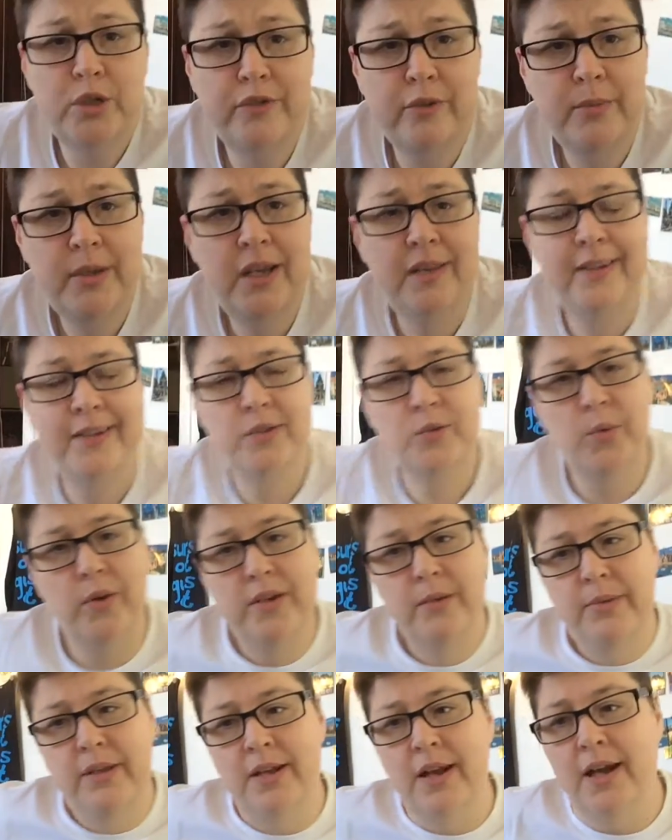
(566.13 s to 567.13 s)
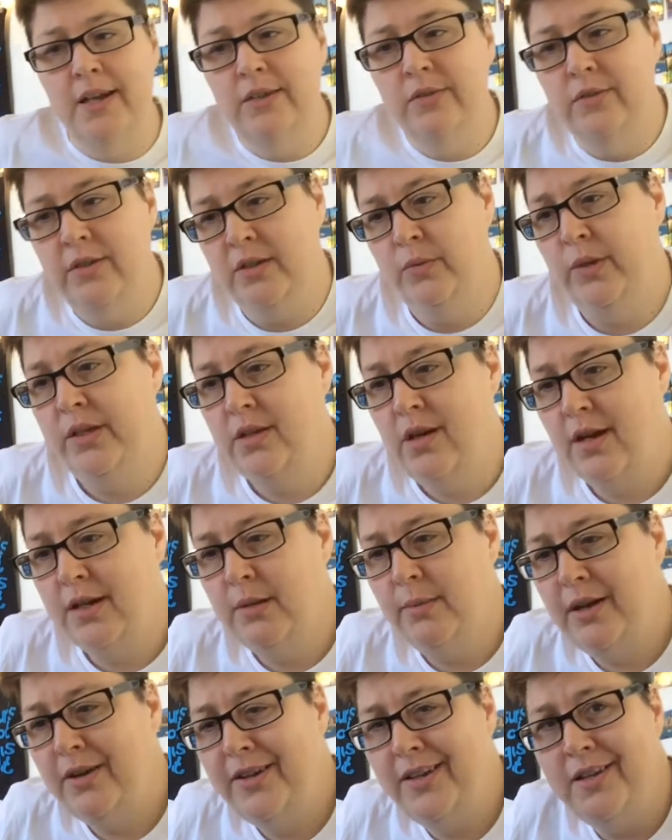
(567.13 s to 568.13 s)
which for me I think is going to be an IUD. We
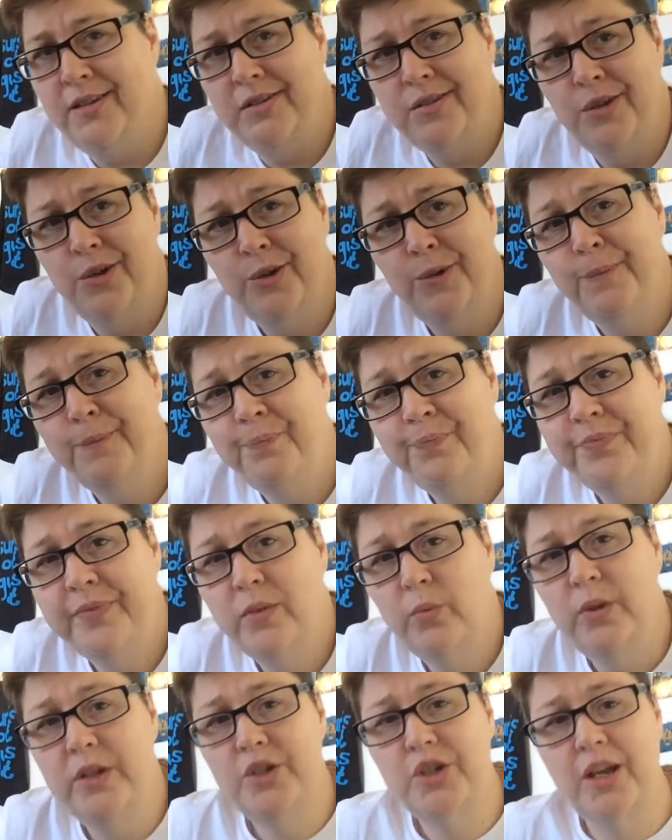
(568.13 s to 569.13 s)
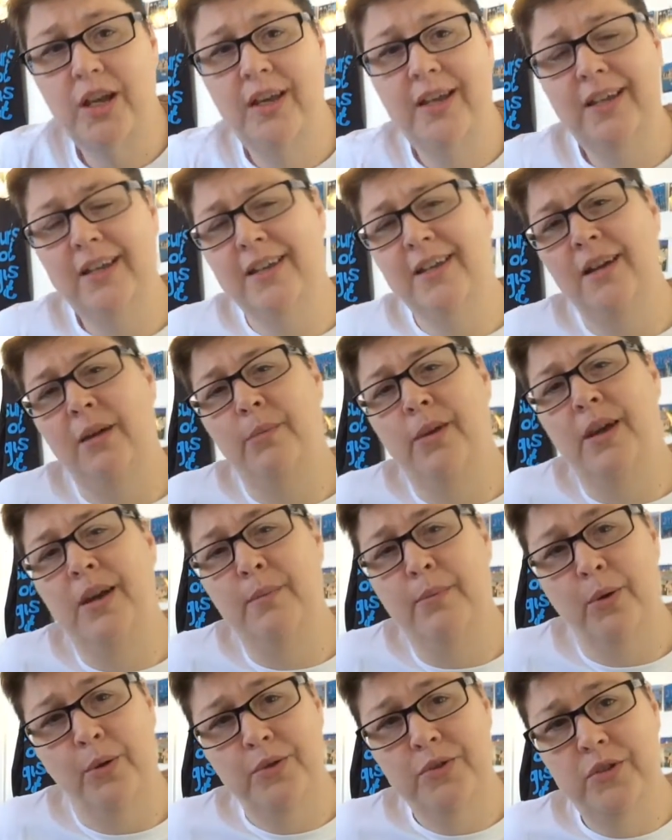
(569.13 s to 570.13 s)
talked about a histo, which I'm not
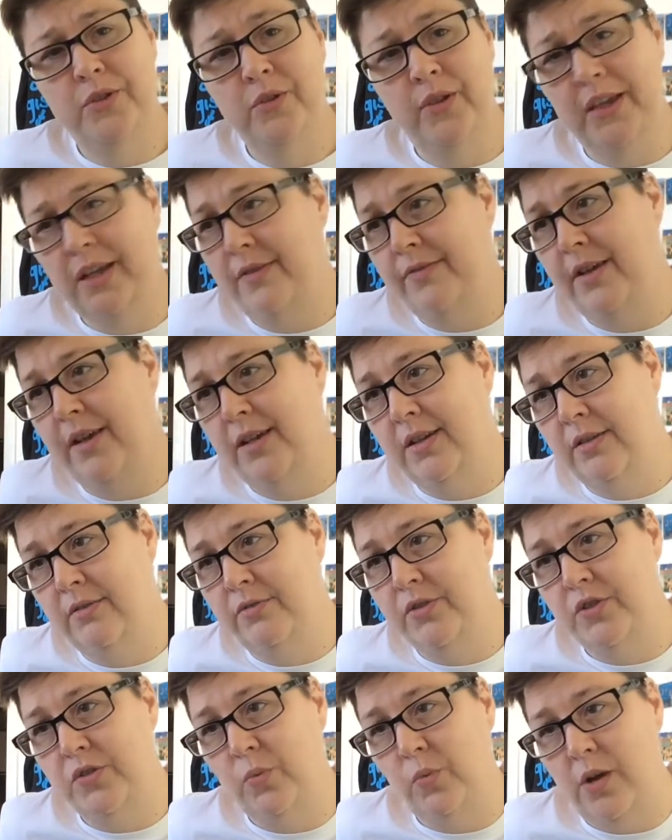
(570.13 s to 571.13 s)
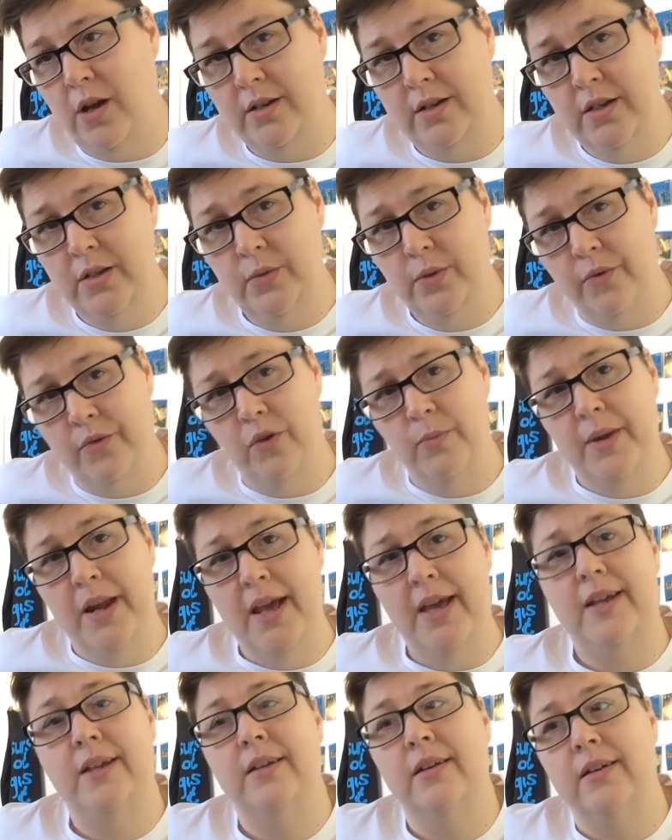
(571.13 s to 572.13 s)
opposed to. Like if I could have just walked into a room and
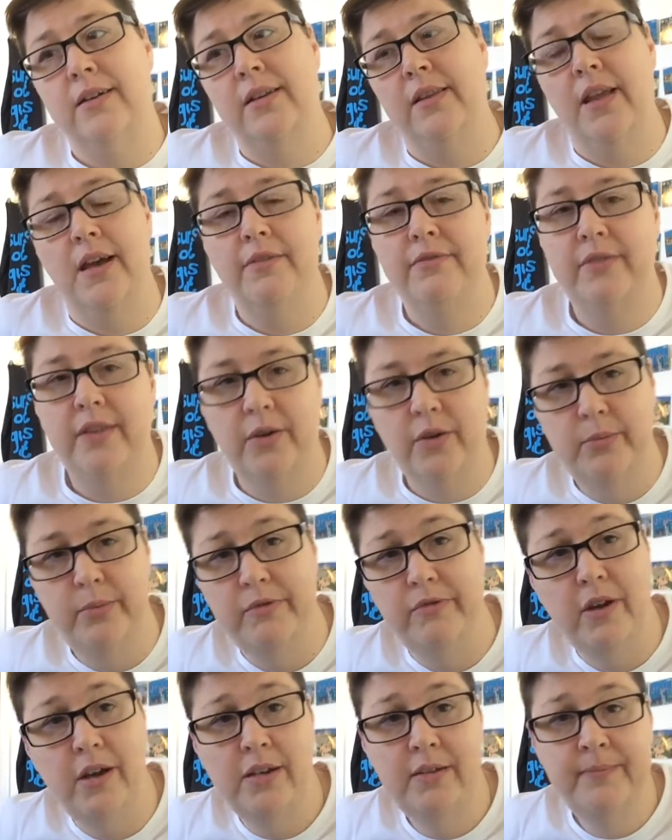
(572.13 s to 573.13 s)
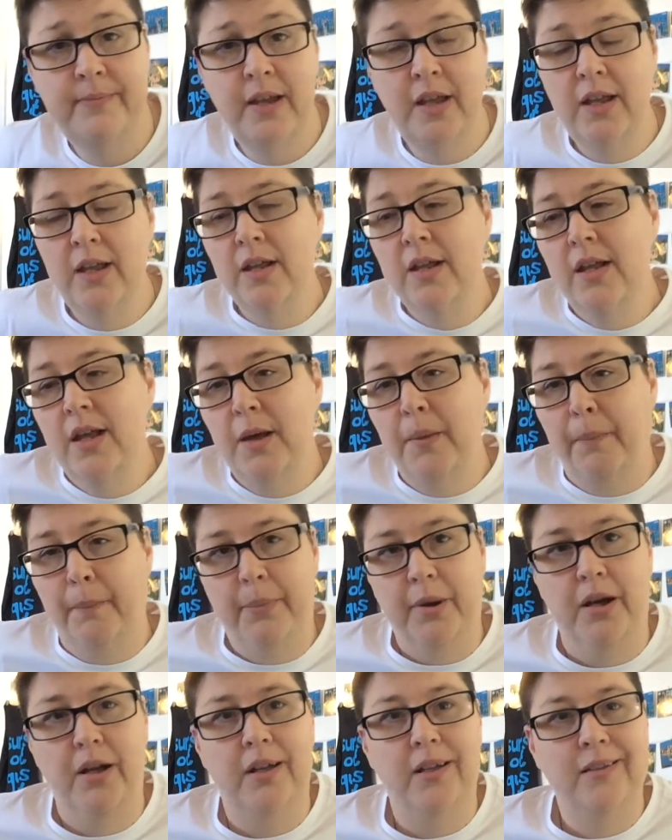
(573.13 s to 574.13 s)
had it done and left, that would be fine.
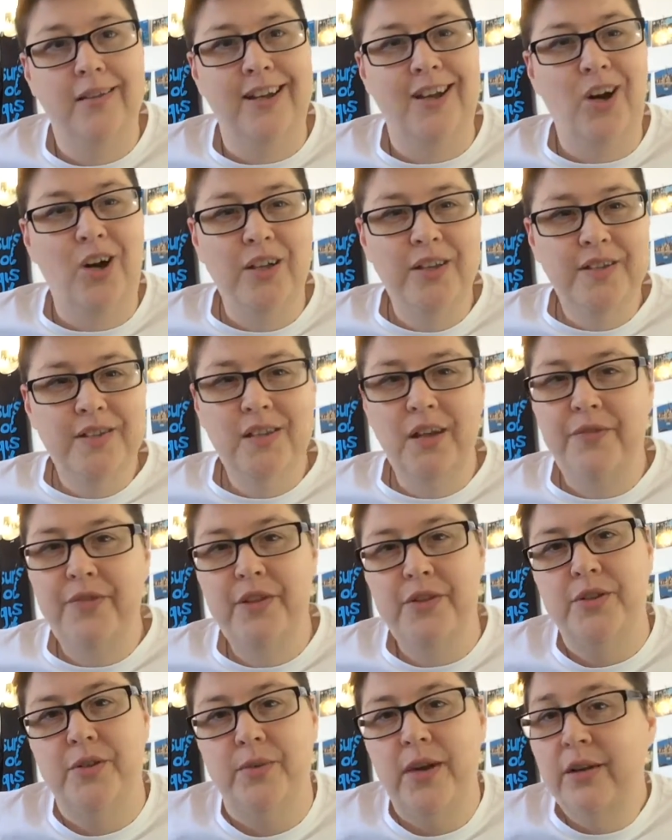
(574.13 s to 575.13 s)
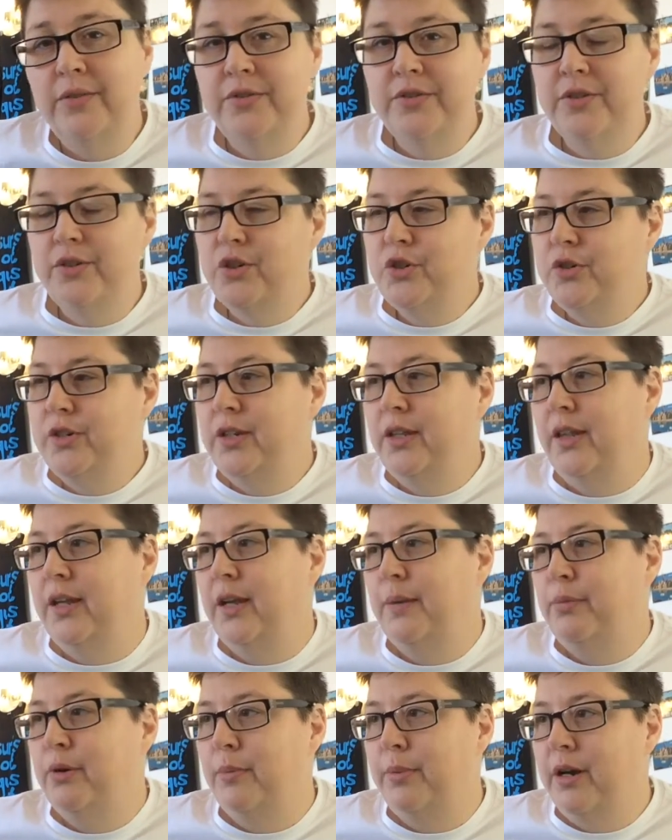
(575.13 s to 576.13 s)
But like all the stuff that surrounds surgery,
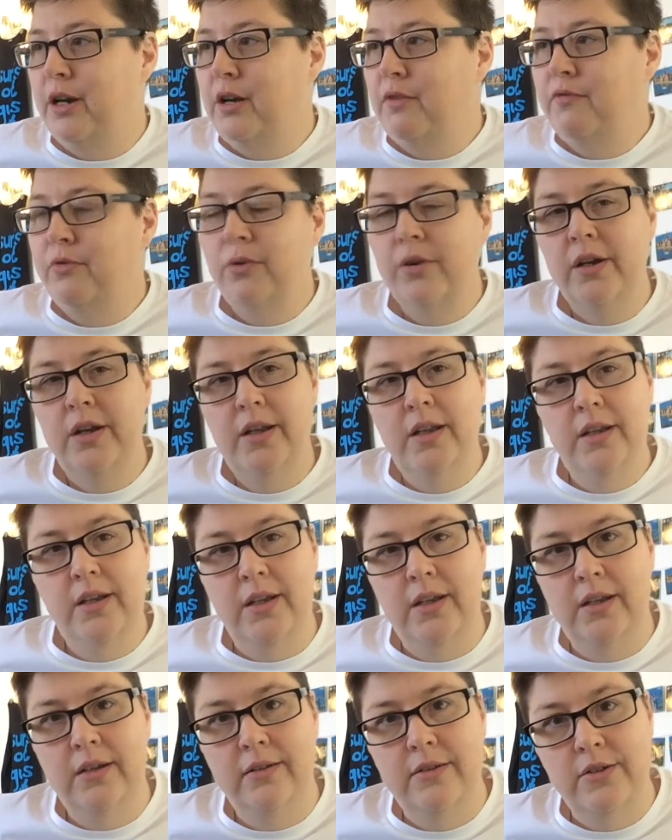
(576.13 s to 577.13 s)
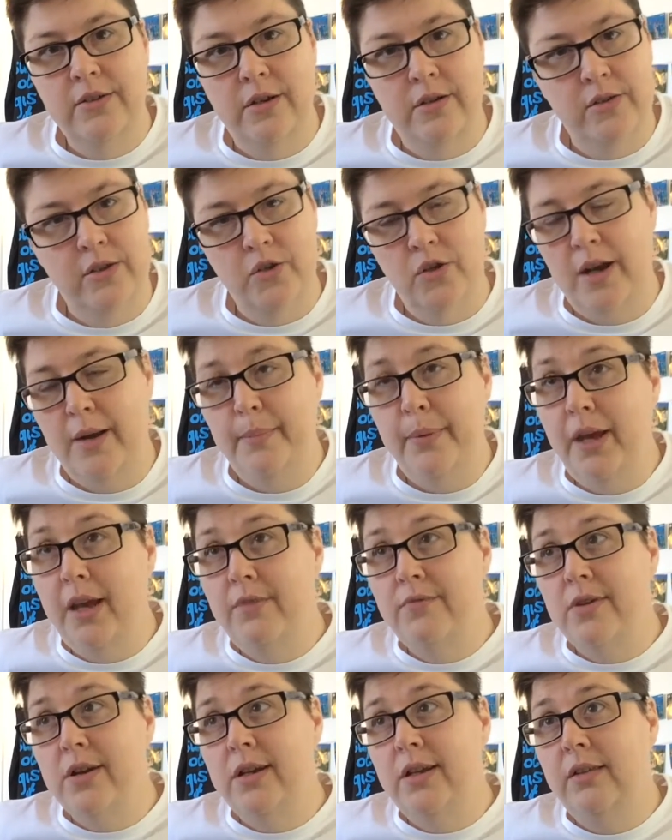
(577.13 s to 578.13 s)
like preparing for it, getting your insurance to try to
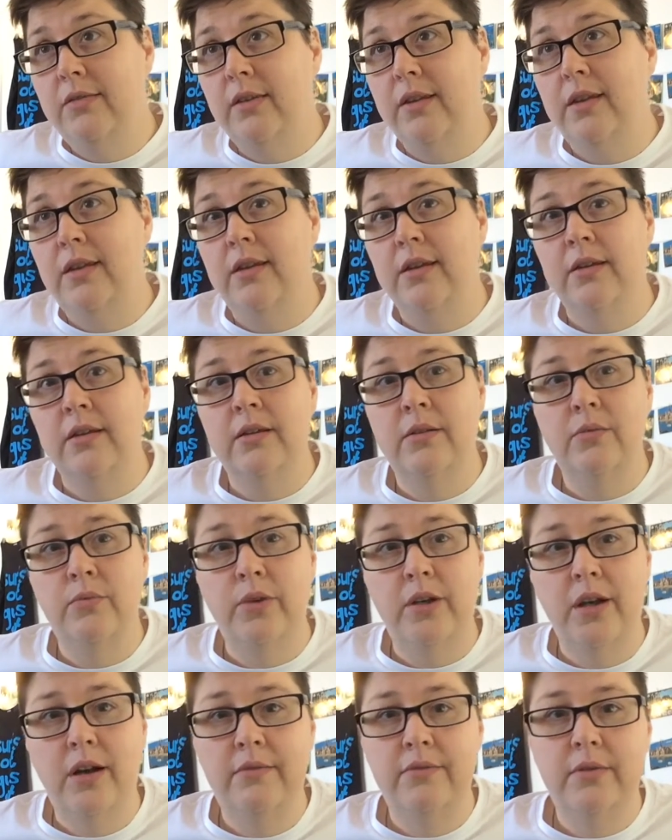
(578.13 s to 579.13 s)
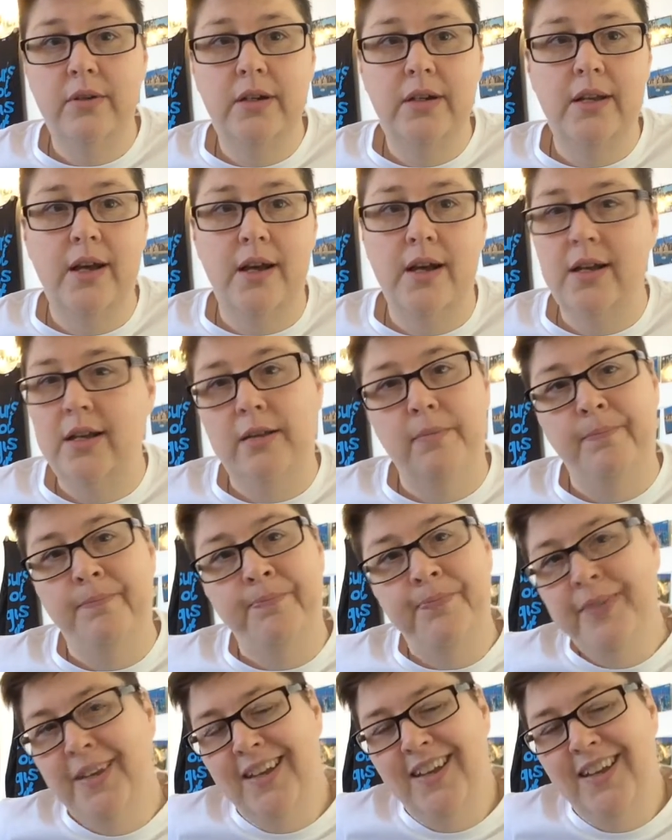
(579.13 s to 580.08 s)
pay for anything, recovery time,